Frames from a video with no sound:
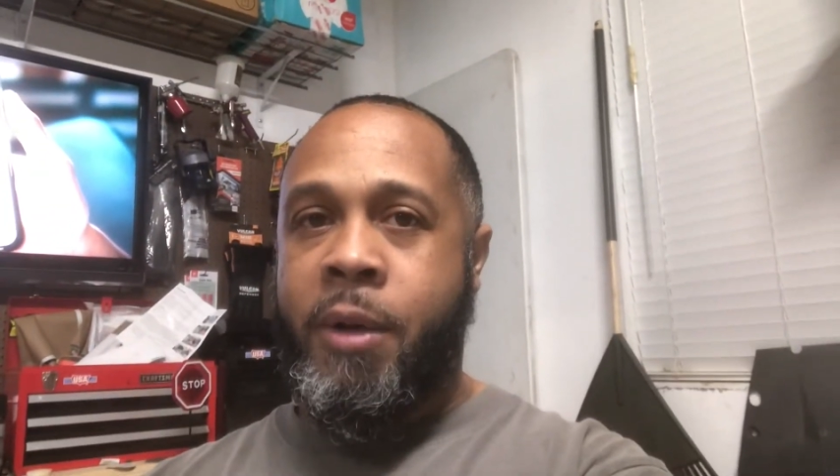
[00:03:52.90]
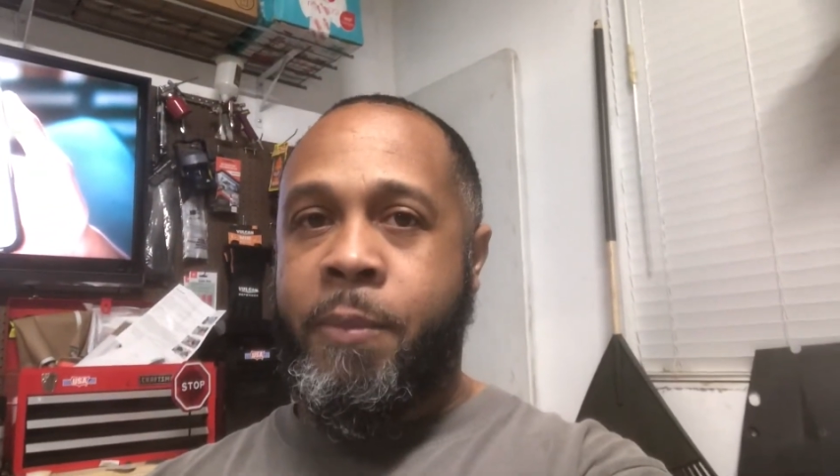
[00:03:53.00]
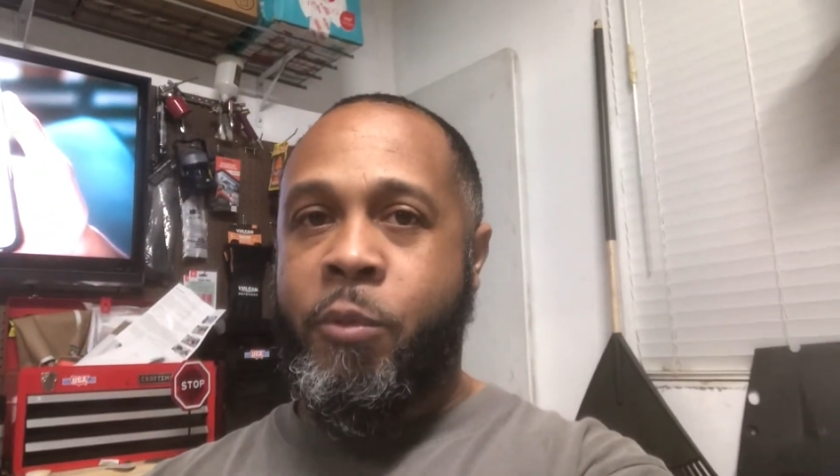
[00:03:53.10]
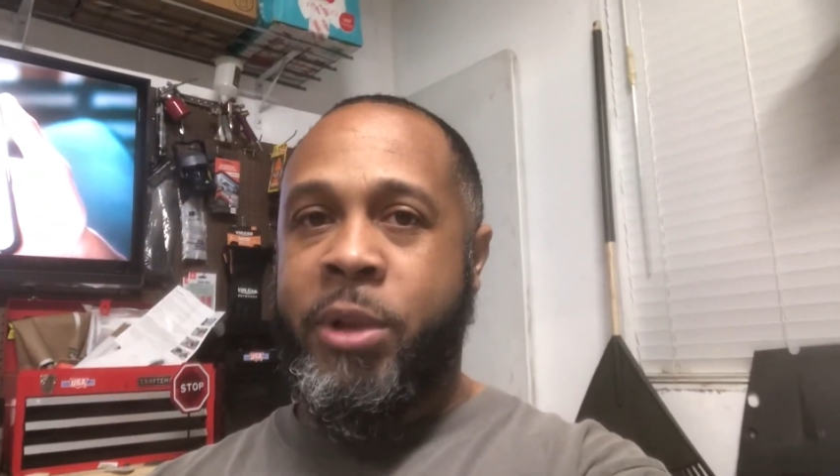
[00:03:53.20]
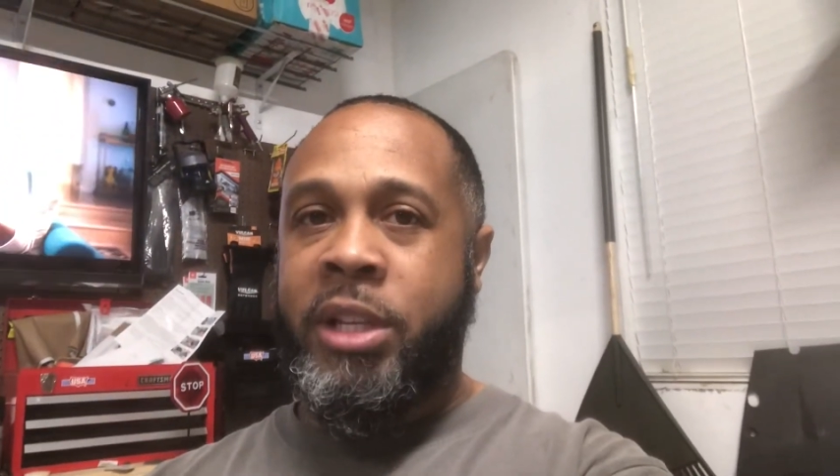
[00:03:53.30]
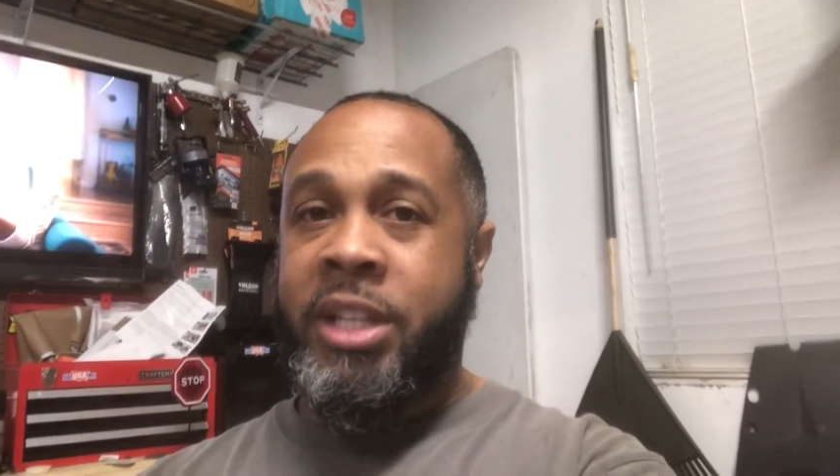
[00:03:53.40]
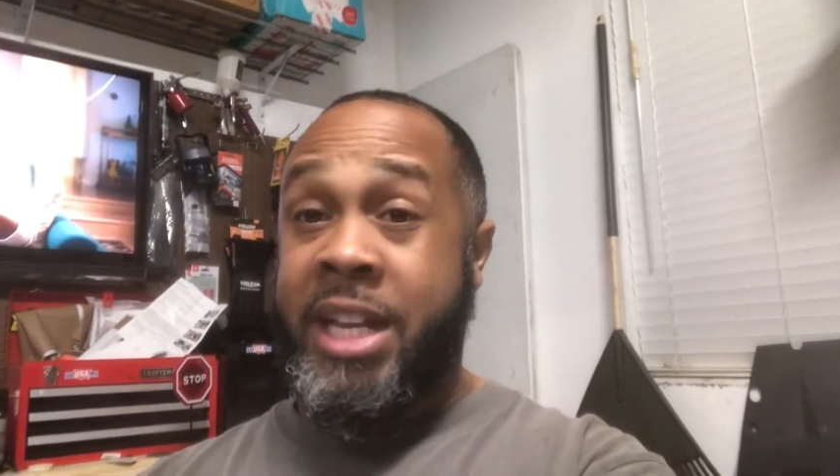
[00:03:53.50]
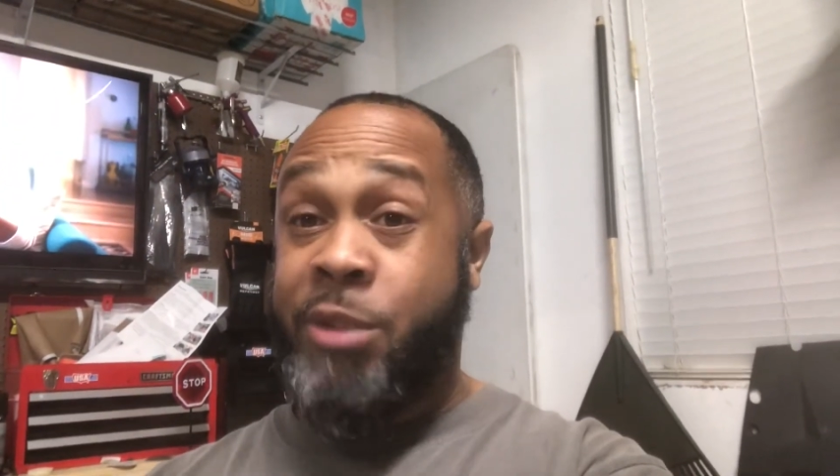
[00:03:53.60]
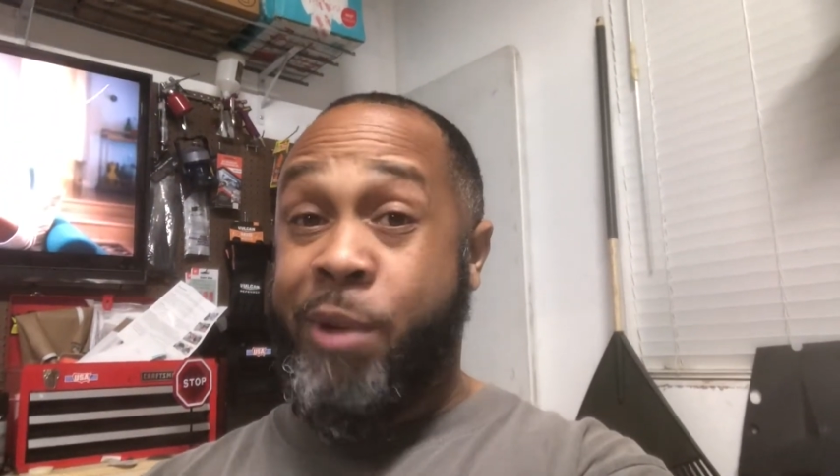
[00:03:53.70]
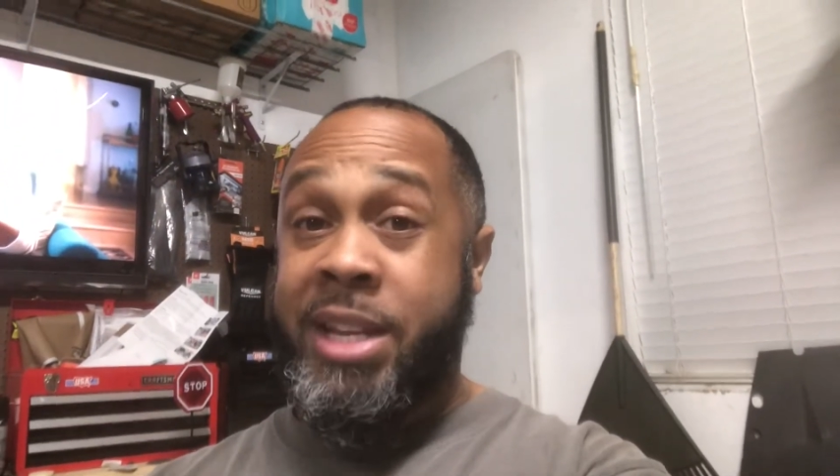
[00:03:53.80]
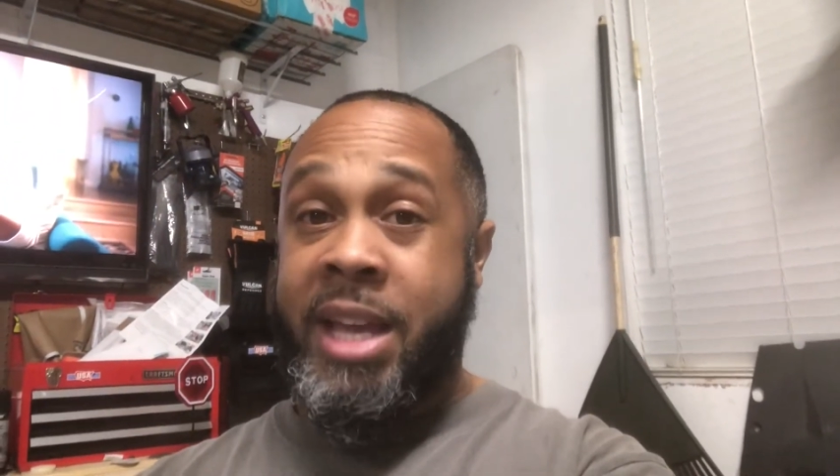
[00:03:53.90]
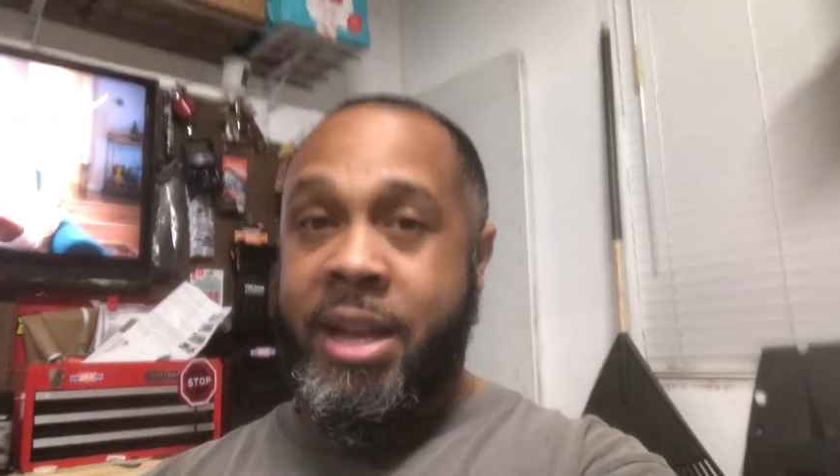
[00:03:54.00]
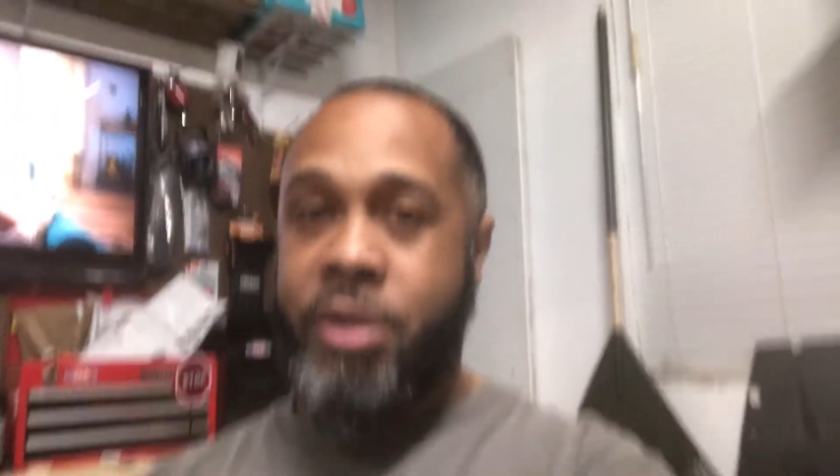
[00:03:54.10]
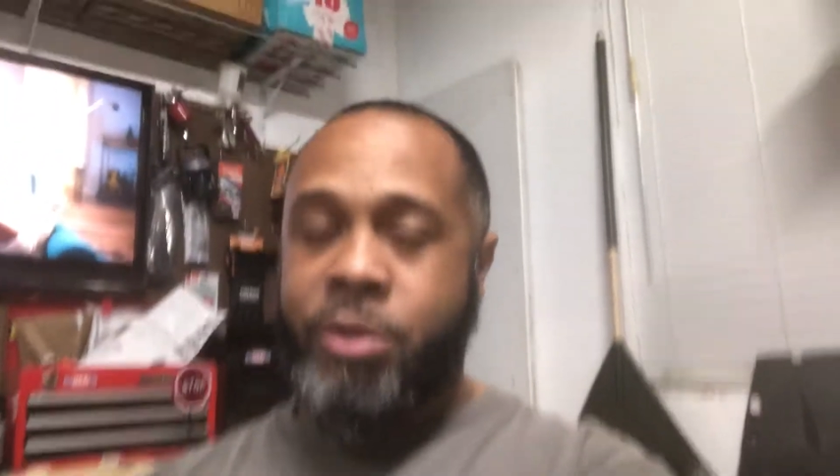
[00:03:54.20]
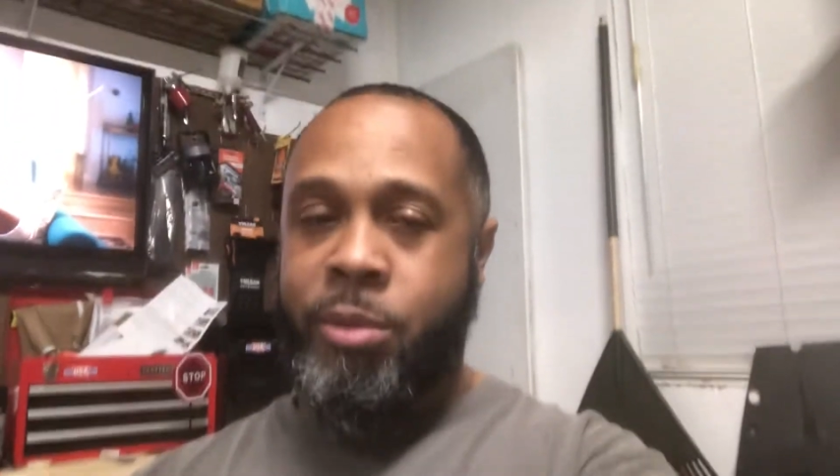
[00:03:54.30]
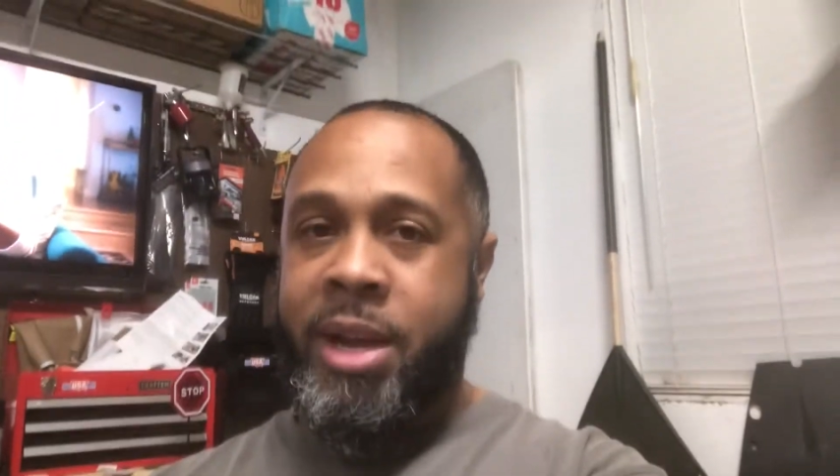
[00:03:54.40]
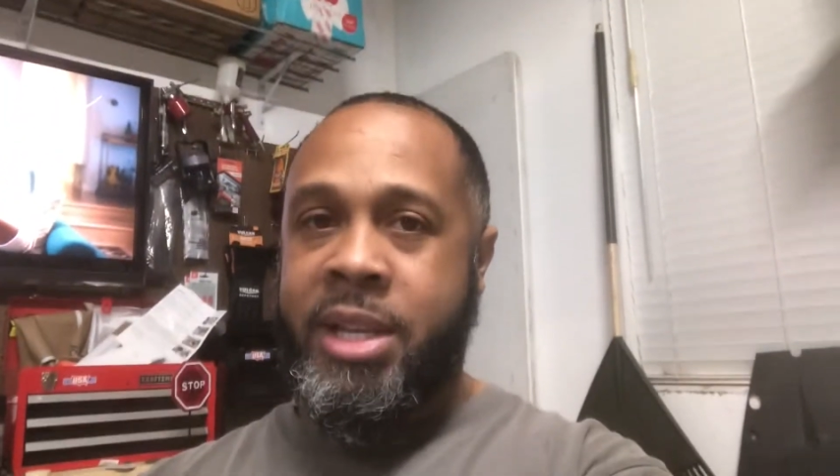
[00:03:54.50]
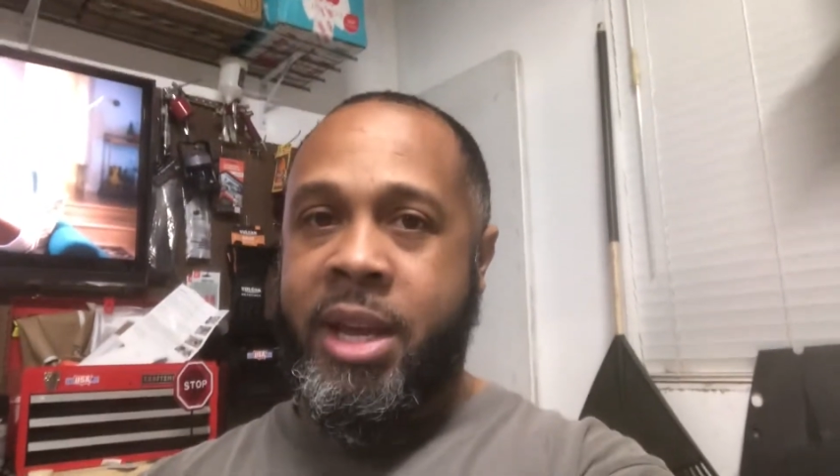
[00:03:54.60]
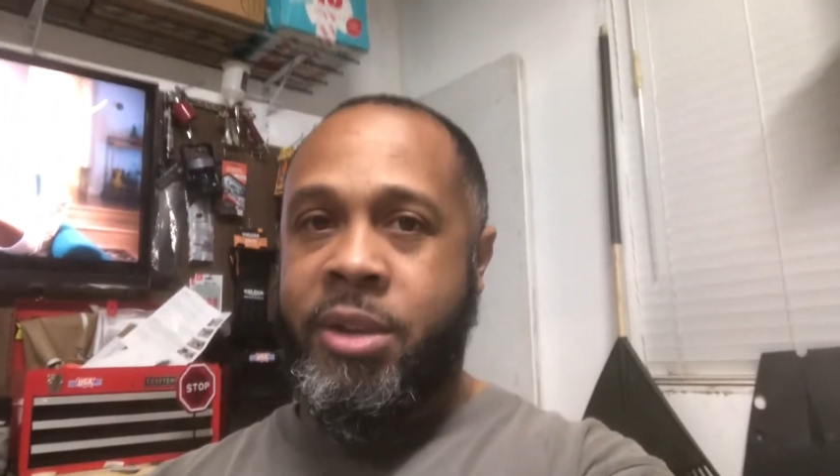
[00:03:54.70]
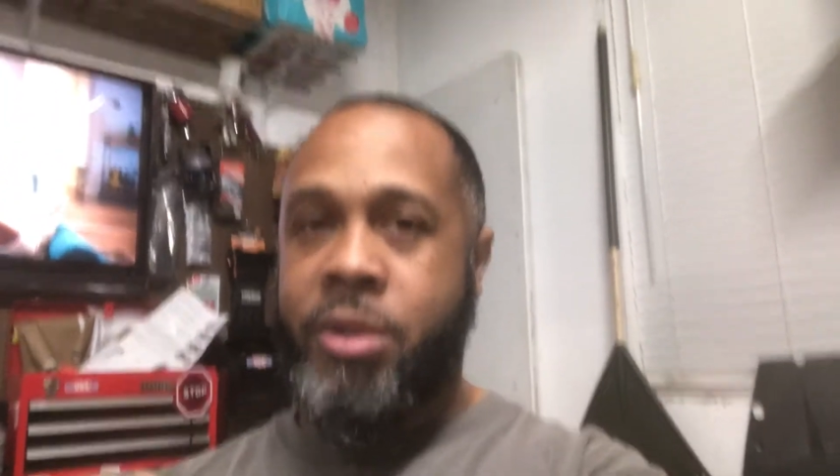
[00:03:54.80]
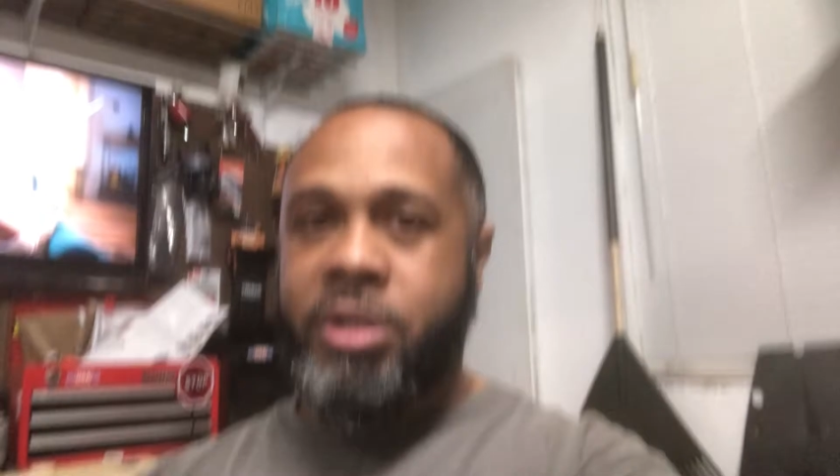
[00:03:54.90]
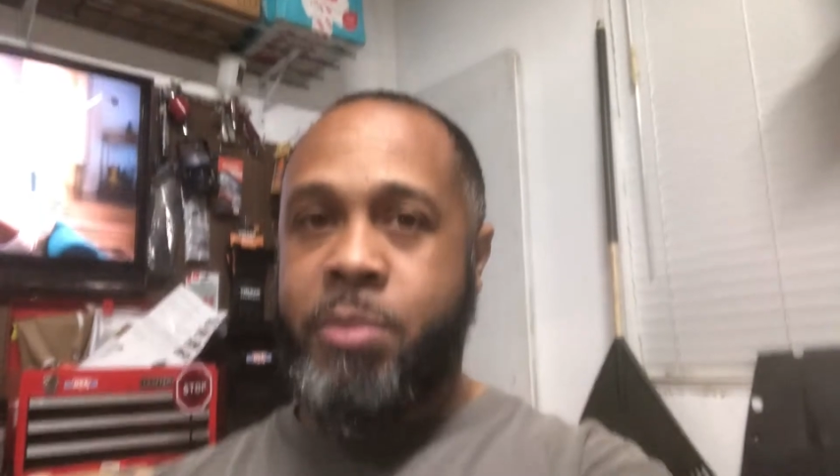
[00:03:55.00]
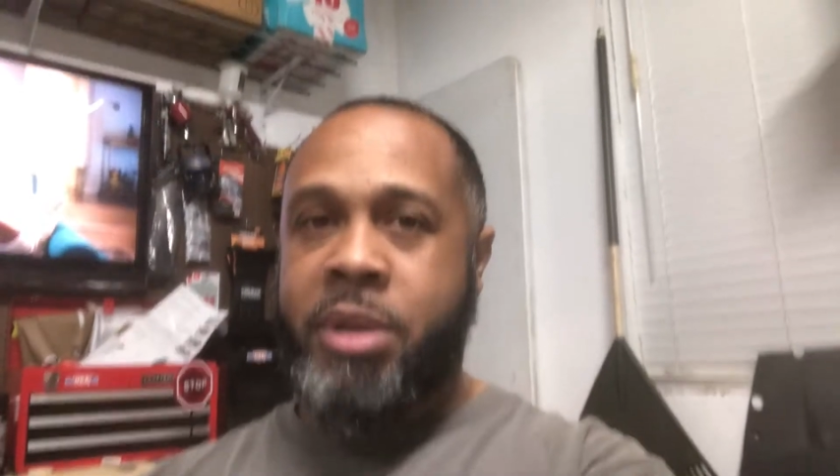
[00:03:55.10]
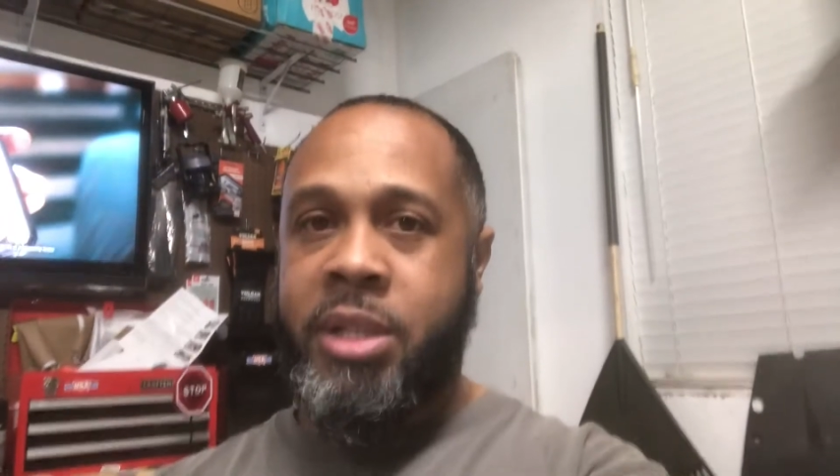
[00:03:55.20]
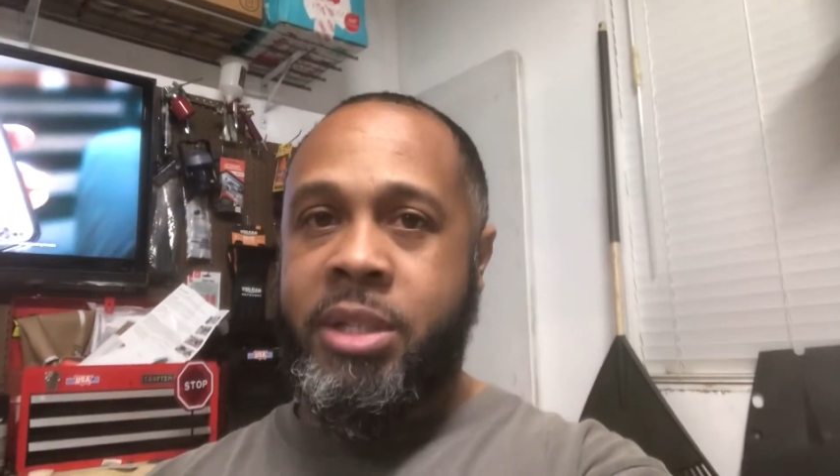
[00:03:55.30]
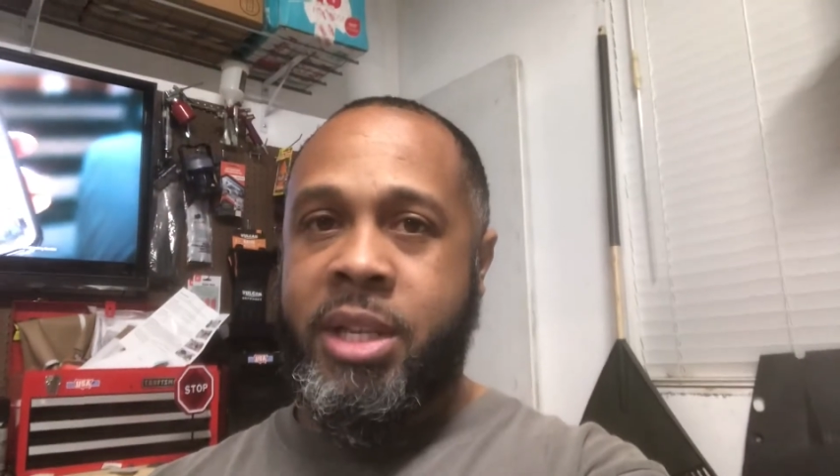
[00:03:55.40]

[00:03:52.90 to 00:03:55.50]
We looked at the radiator. The radiator is bust,